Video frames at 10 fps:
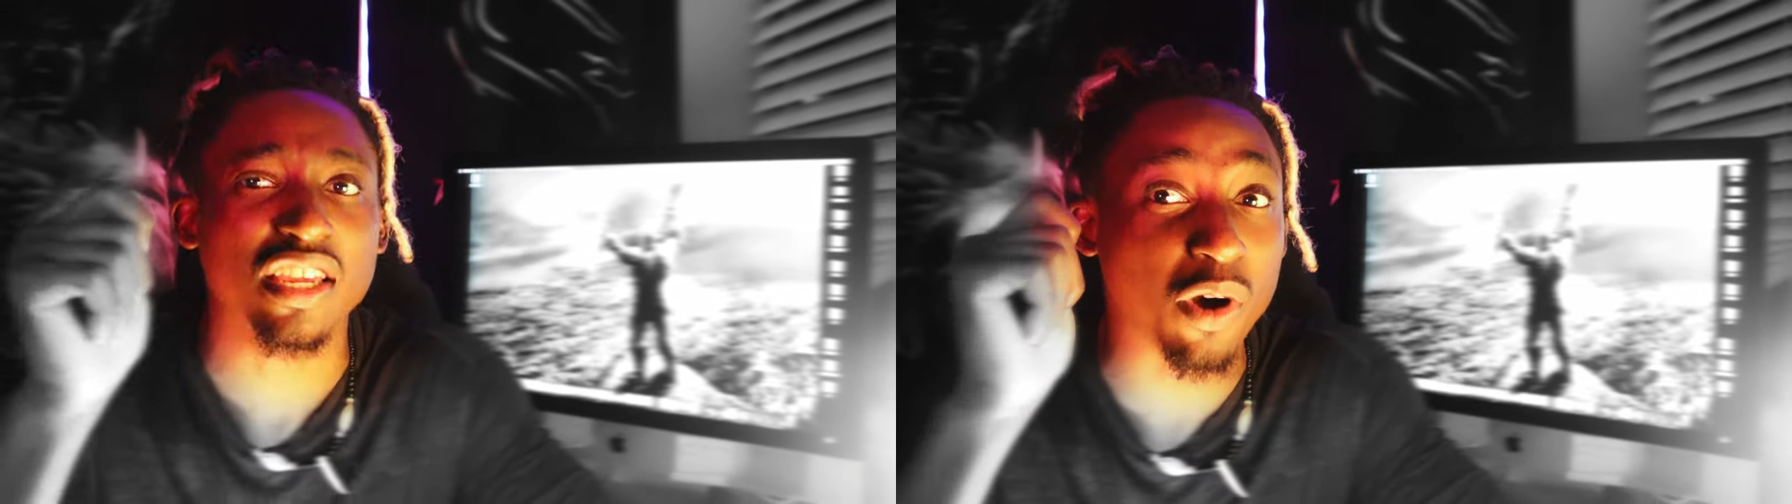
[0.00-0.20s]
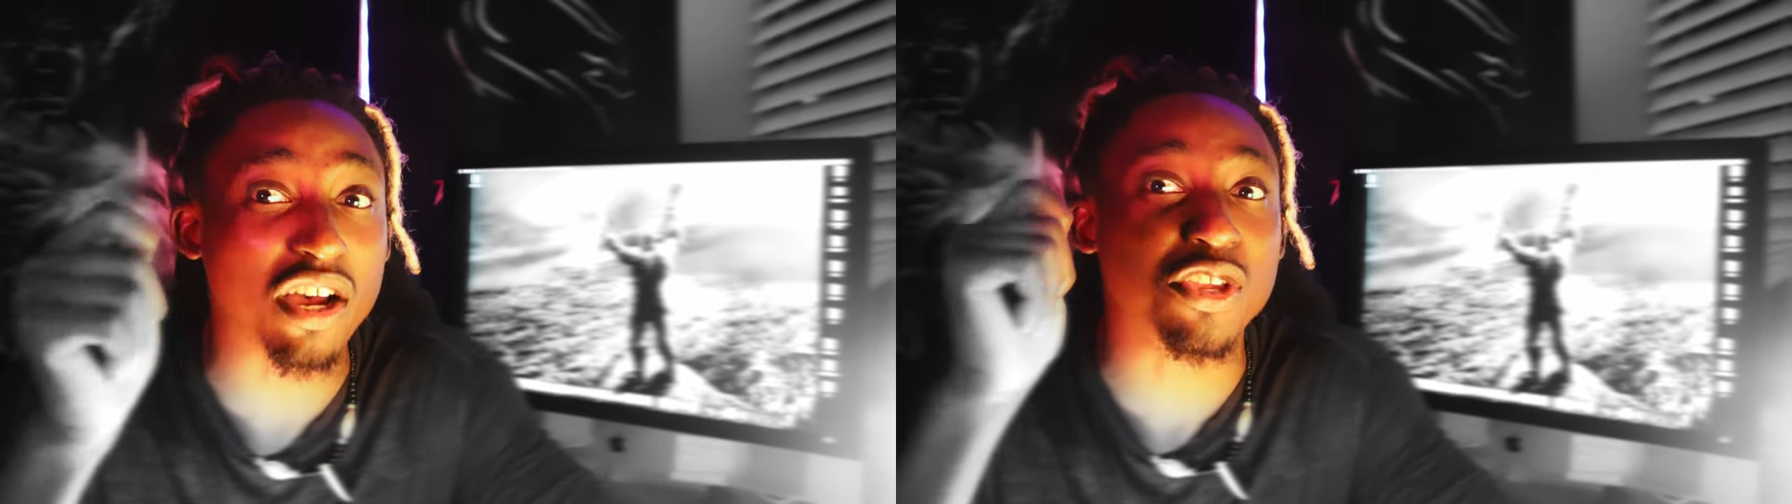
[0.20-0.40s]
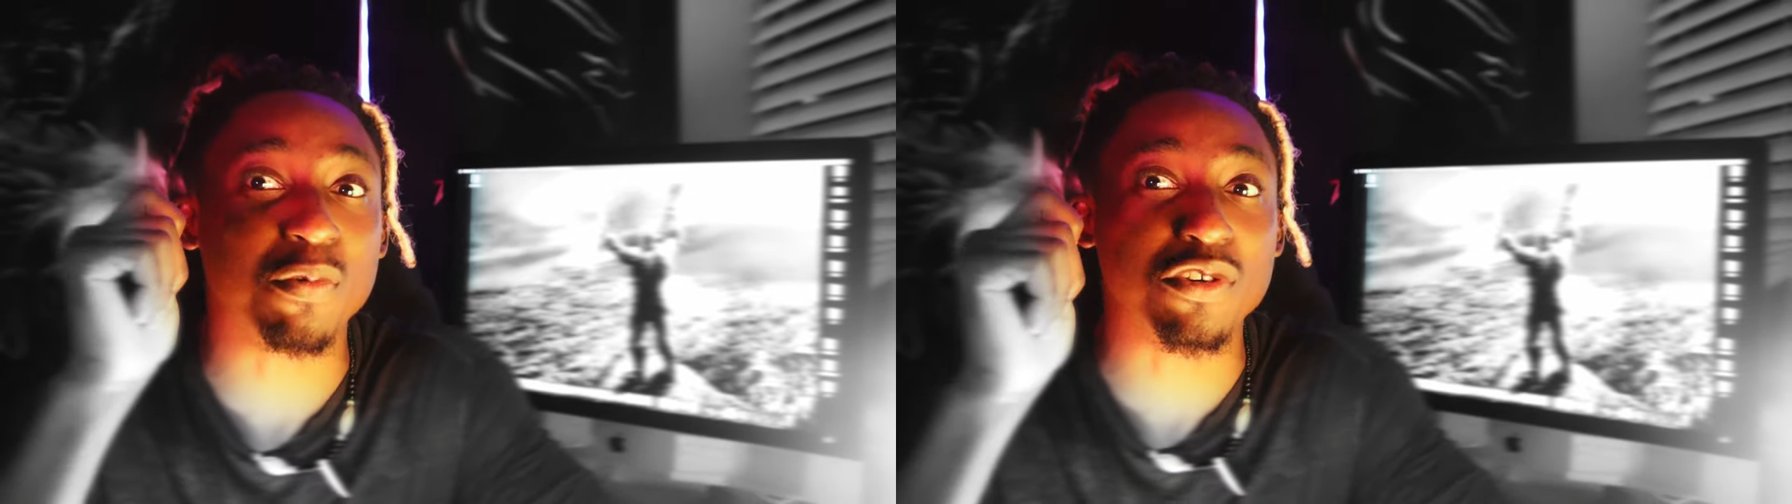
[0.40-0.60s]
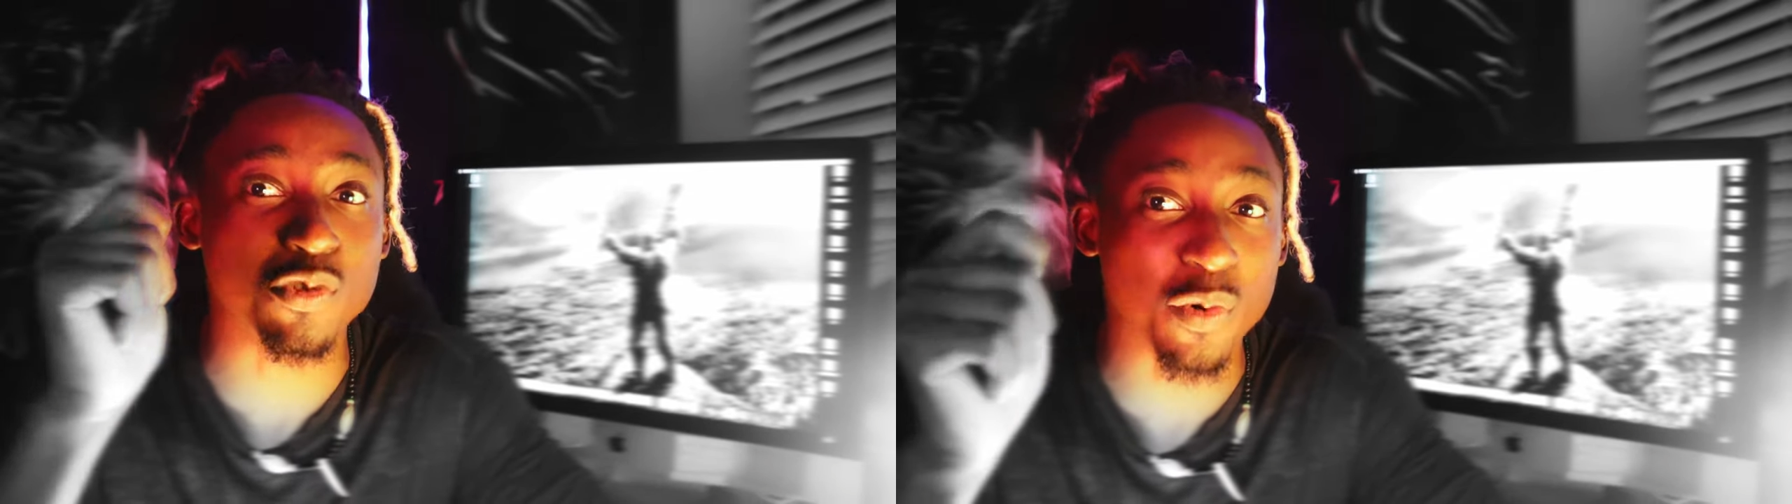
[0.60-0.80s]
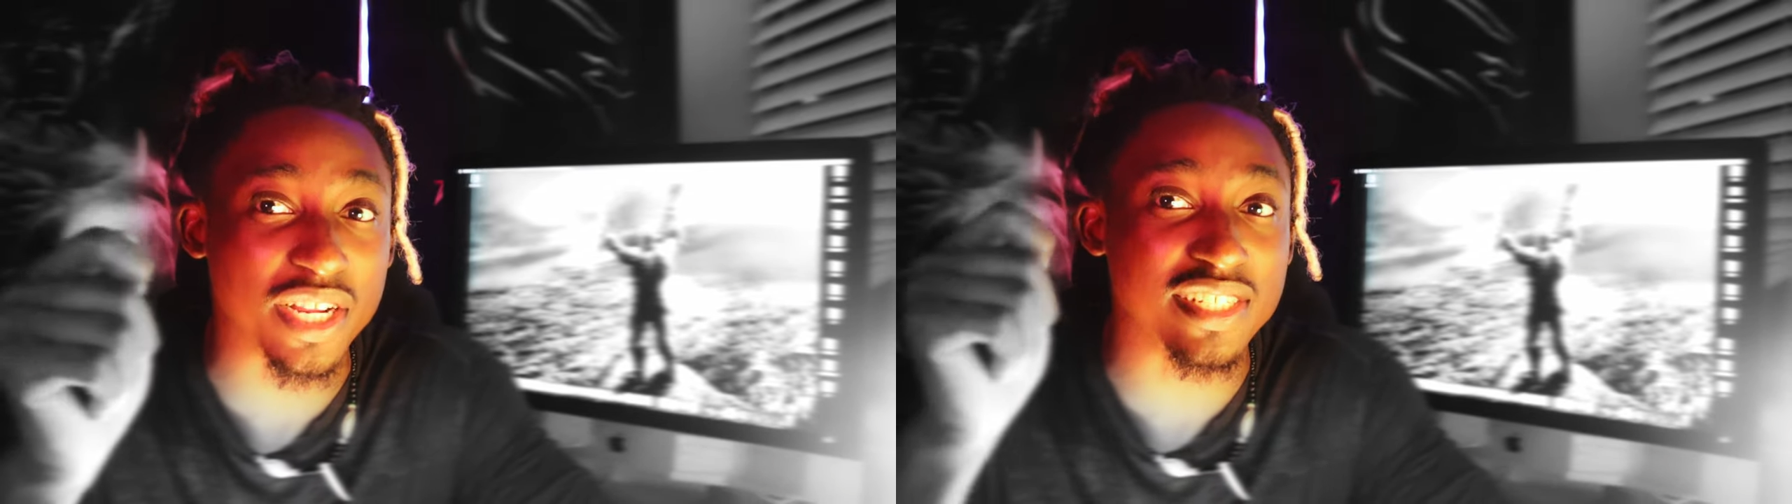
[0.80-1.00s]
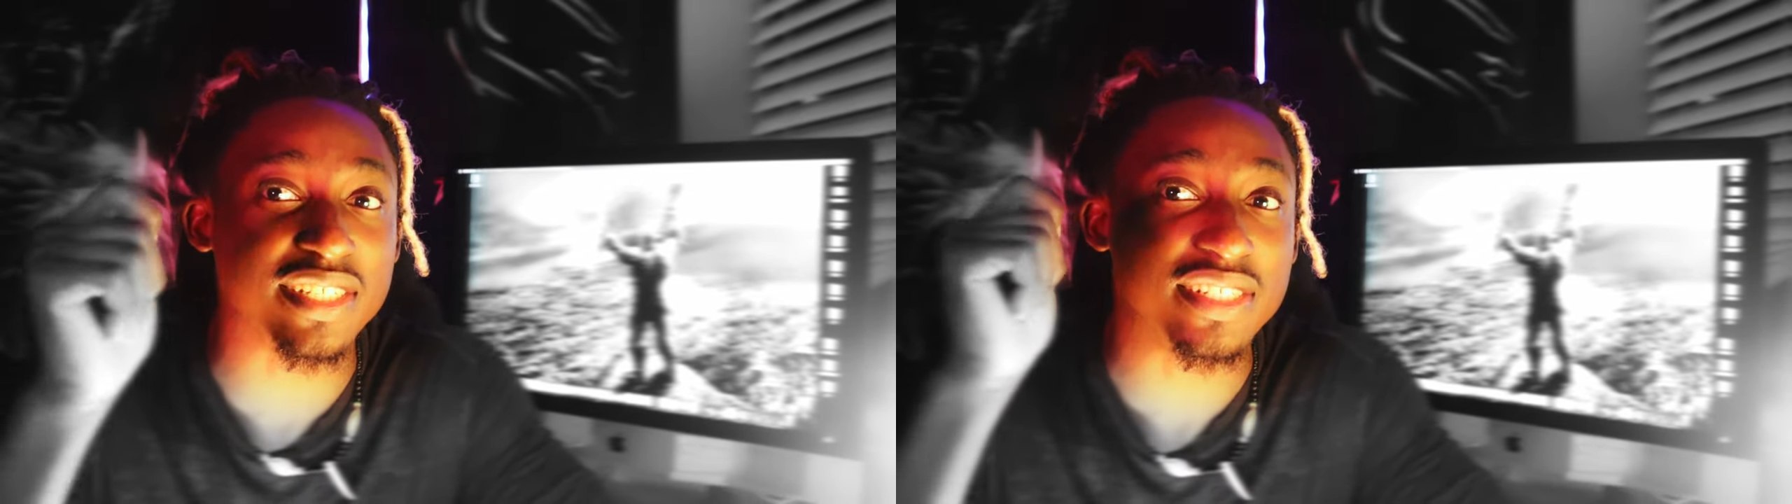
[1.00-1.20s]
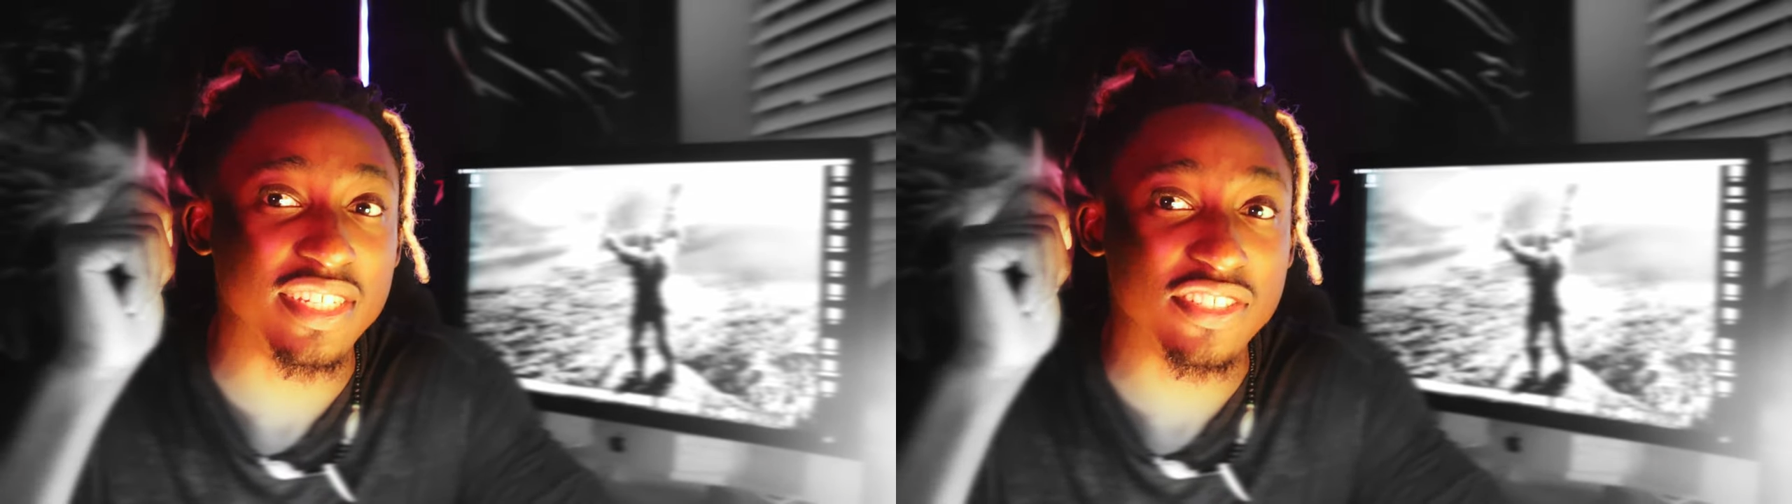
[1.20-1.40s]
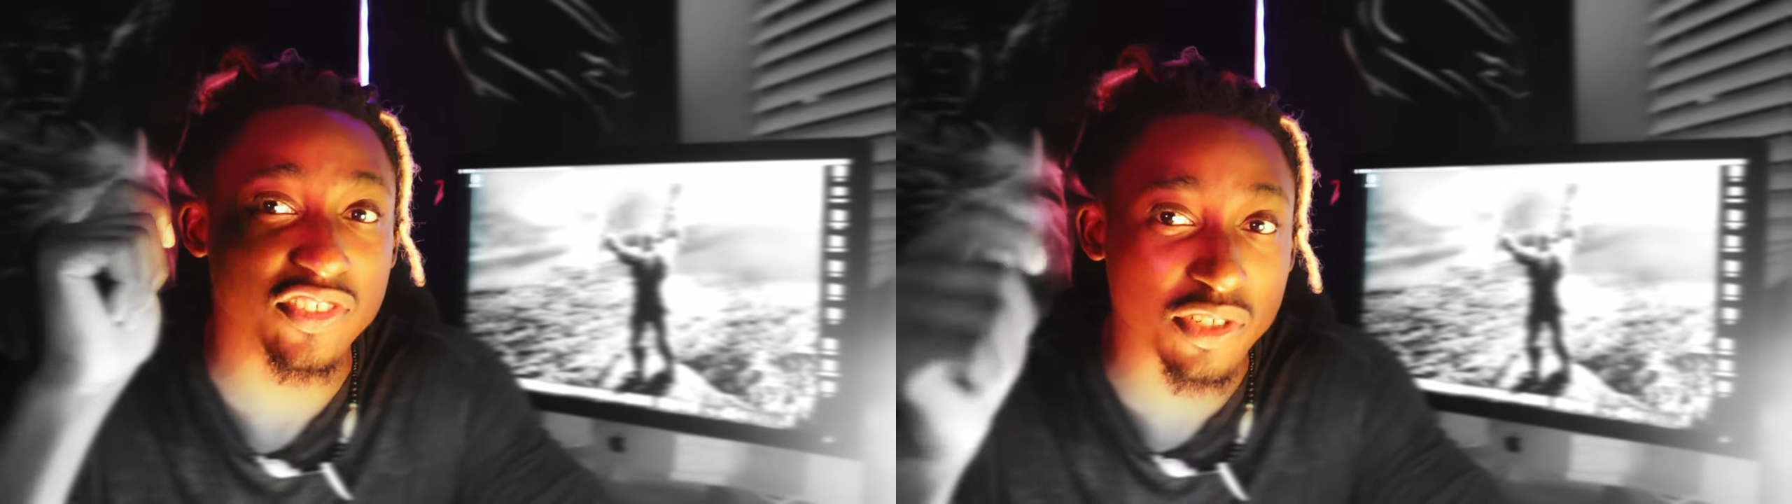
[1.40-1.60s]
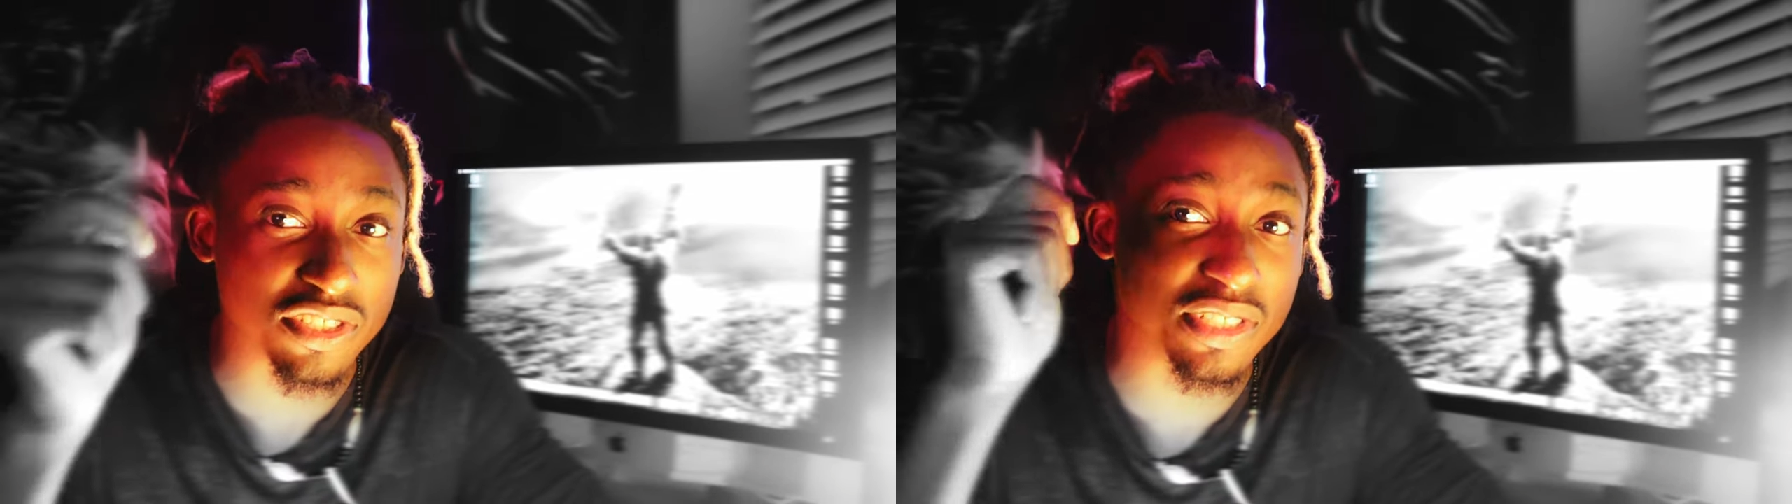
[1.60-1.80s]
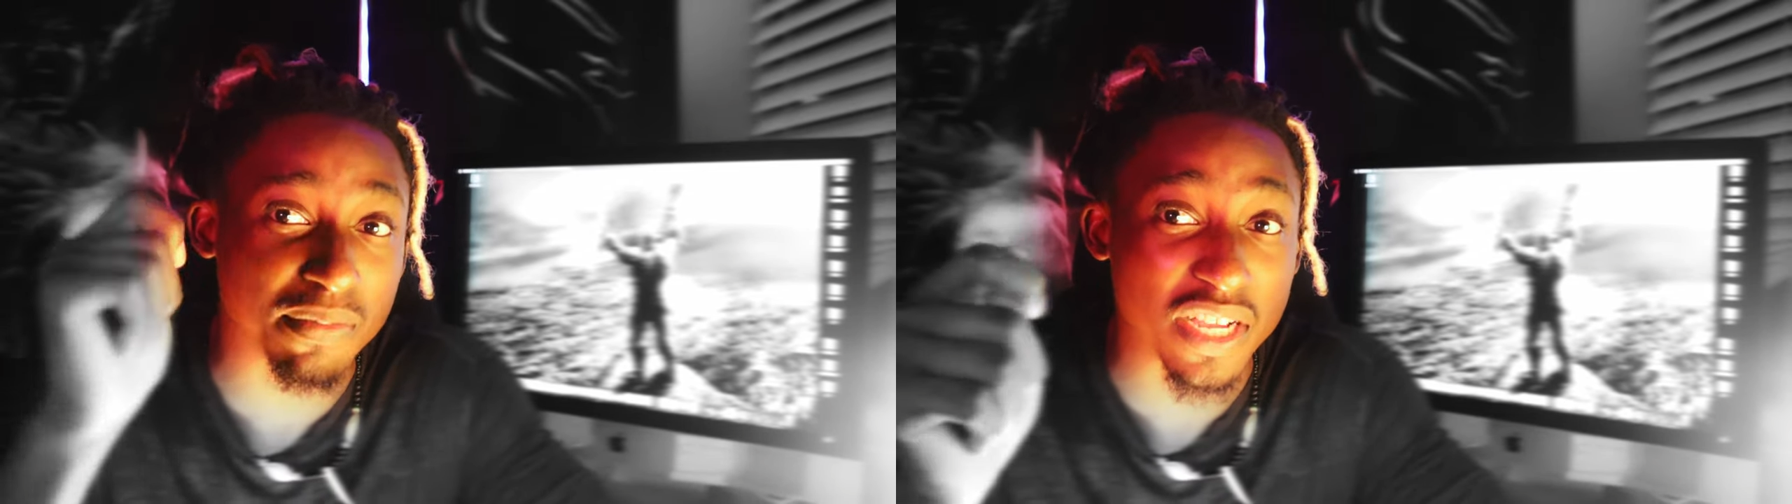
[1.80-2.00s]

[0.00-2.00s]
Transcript: while he was writing such a